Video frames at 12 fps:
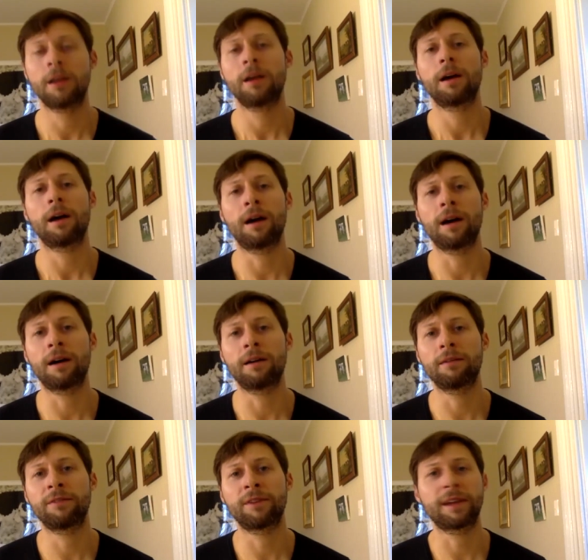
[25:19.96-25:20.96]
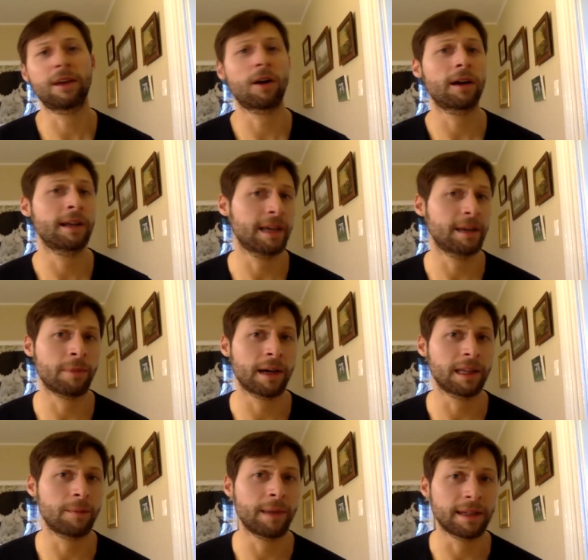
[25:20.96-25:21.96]
uh, very hard hit by
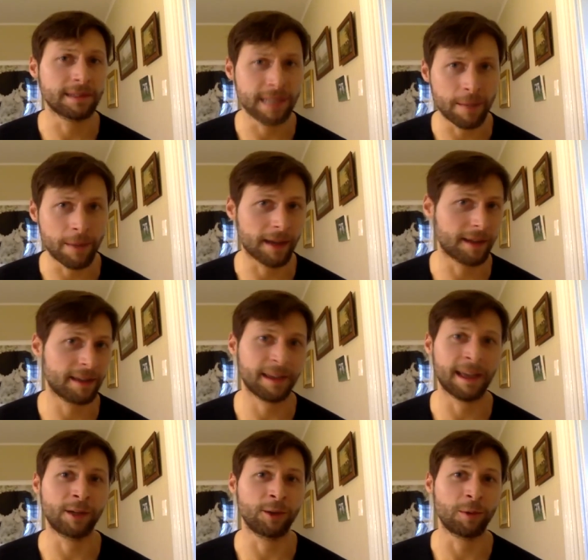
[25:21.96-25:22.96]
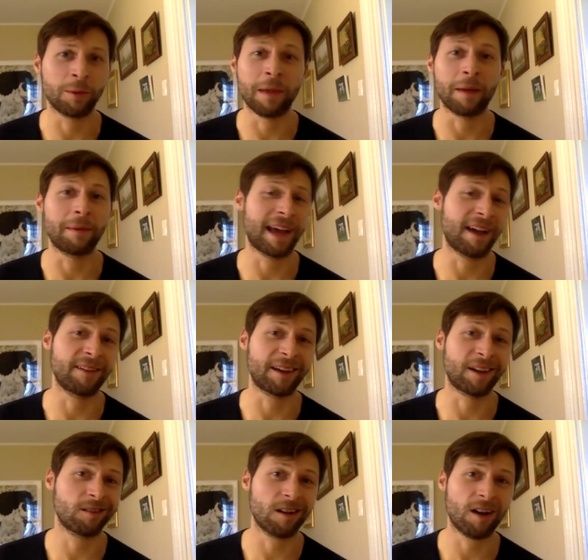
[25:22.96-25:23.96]
the pandemic and who are maybe
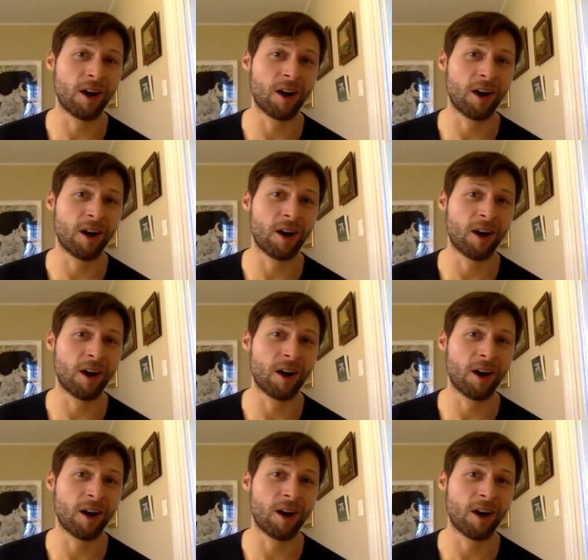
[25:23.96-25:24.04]
having